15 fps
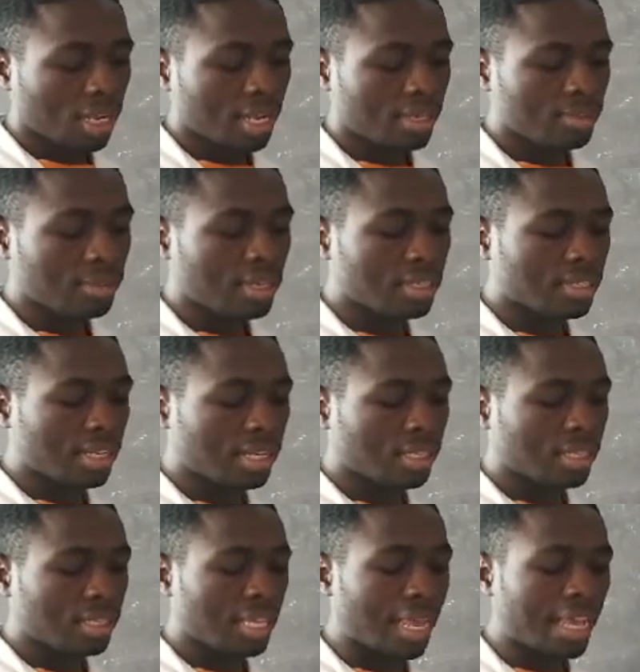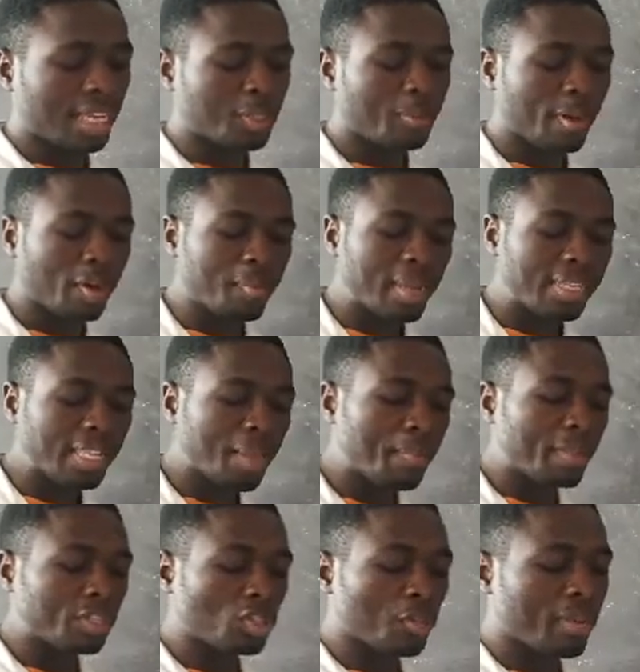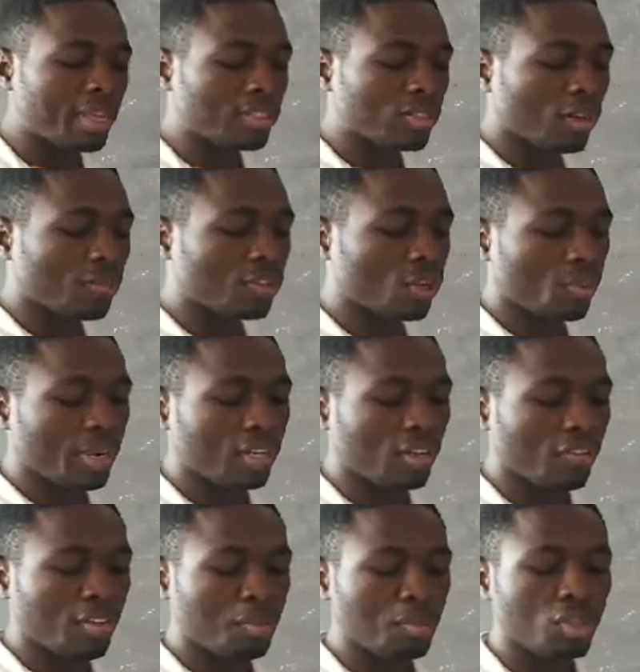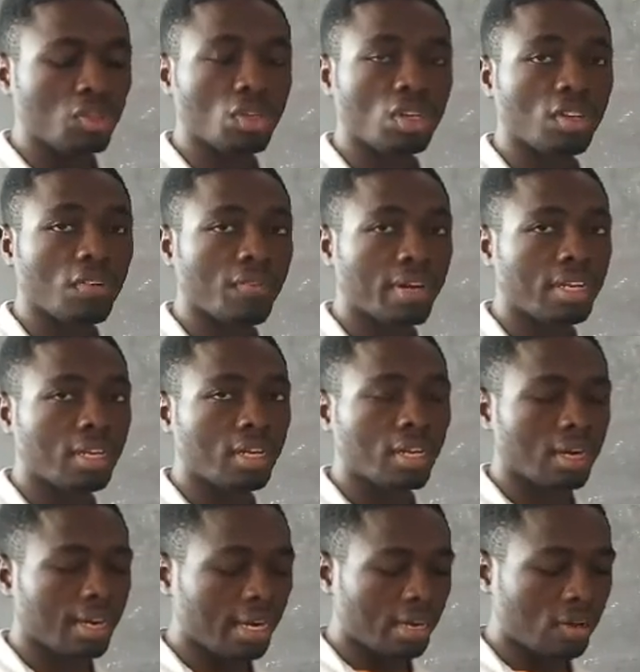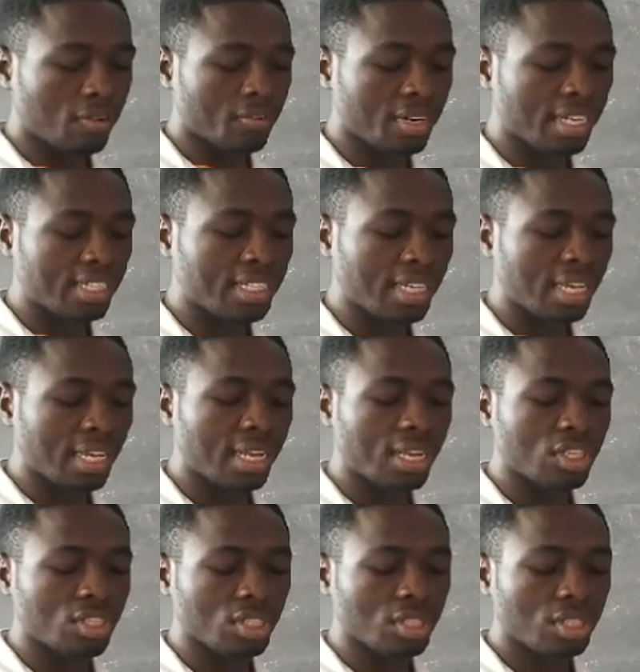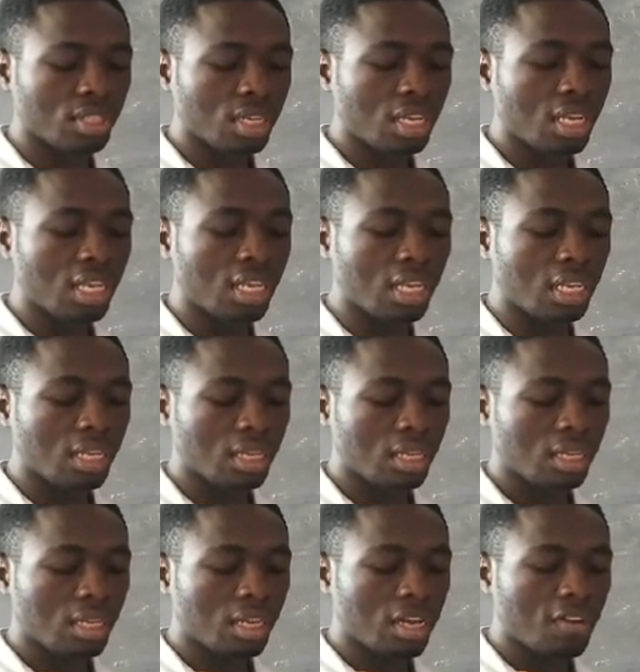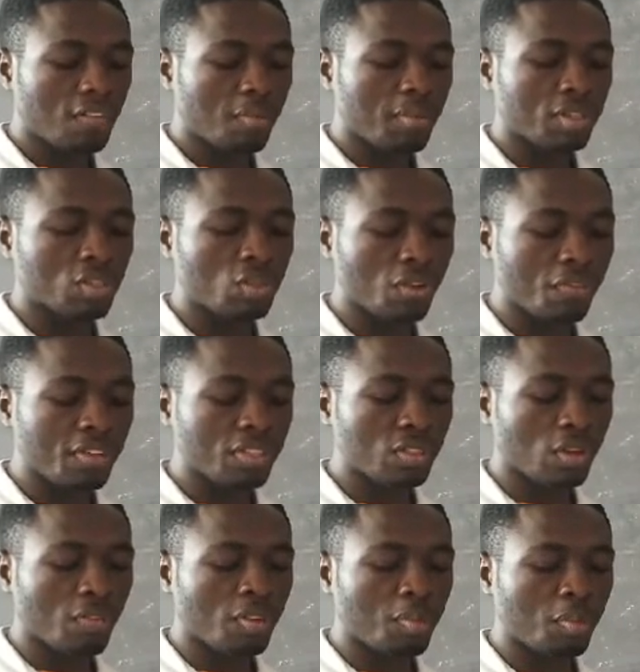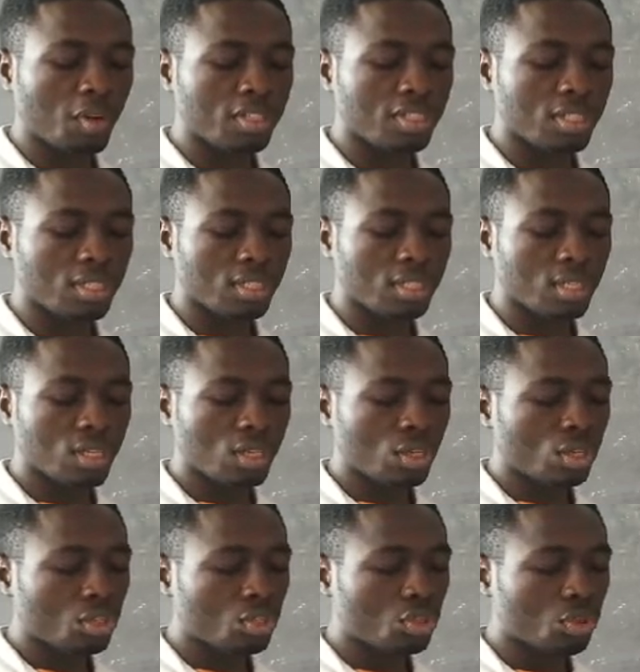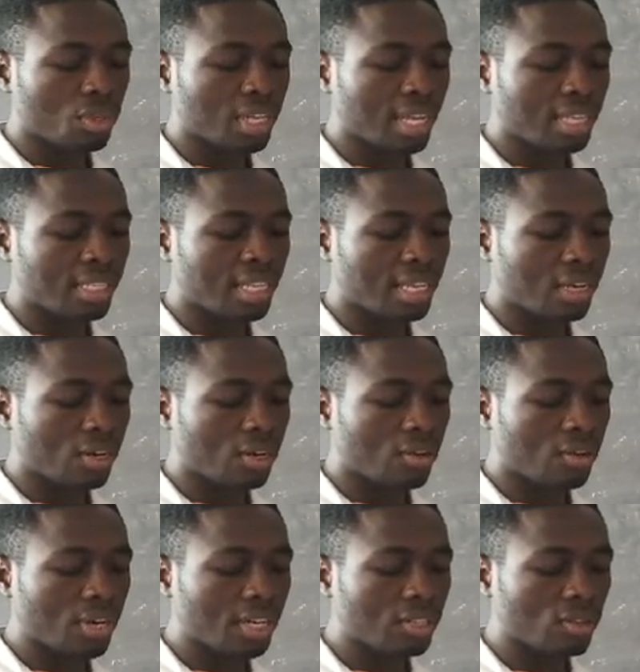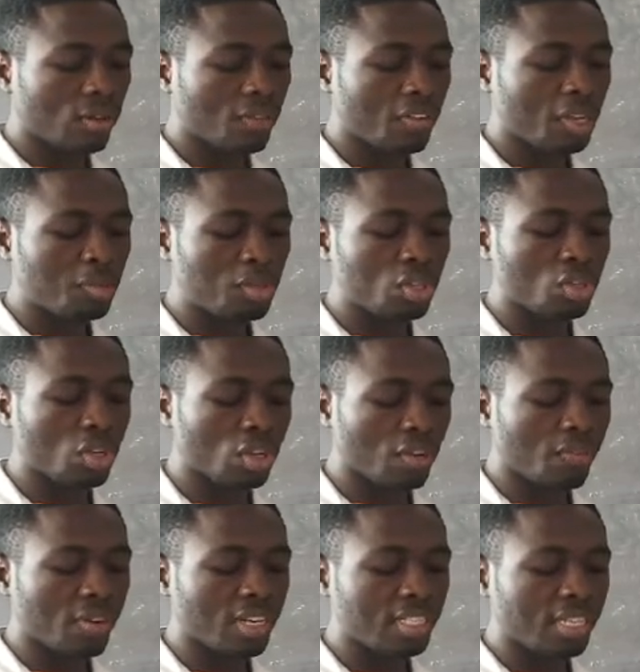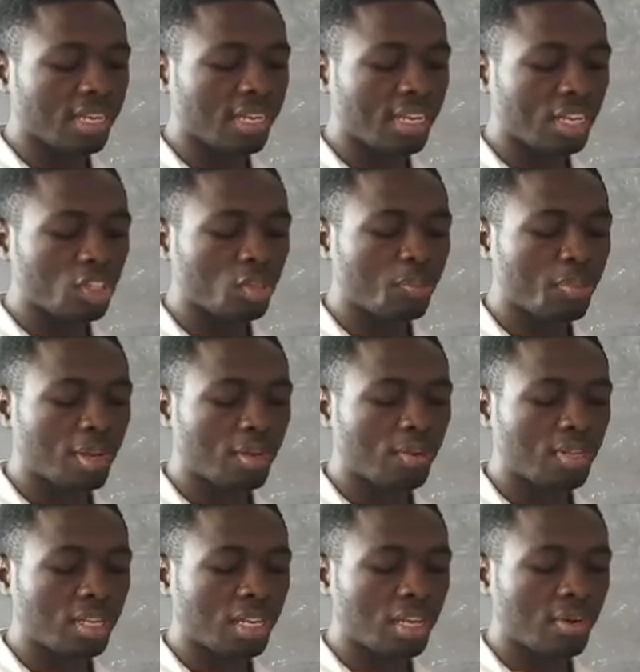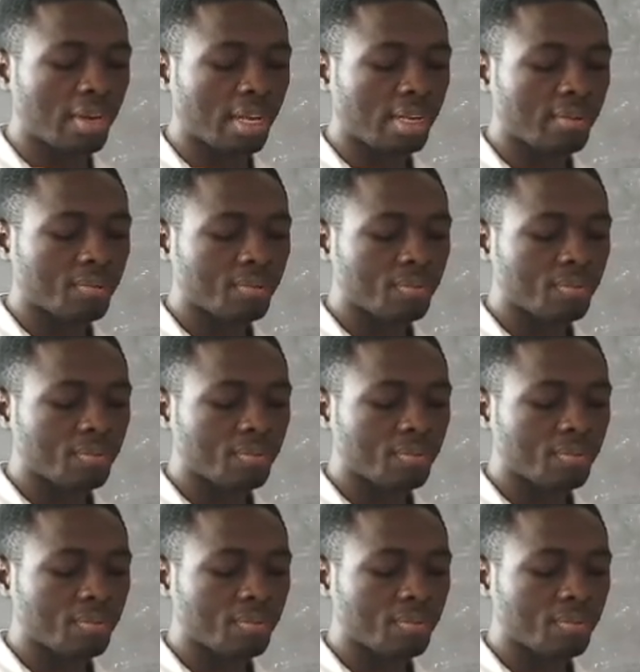It says that the experimental measurements of the rate of emission of radiant energy, E, from the surface of a body show that the rate of emission of radiant energy per unit area